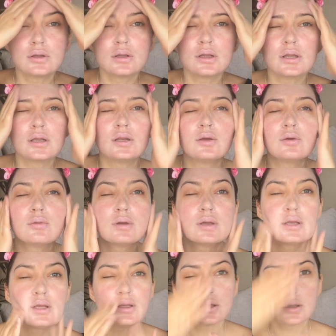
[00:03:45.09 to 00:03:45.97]

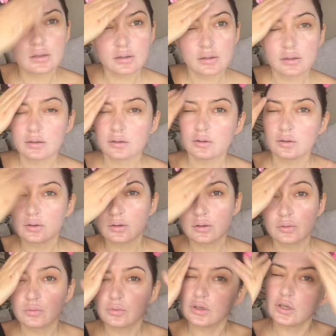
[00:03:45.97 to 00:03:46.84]
anyway.
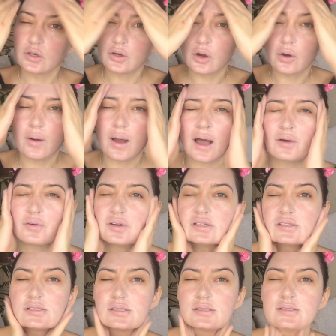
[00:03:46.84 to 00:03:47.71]
When you go out
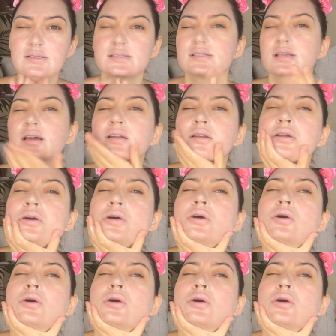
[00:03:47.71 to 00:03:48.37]
into the sun,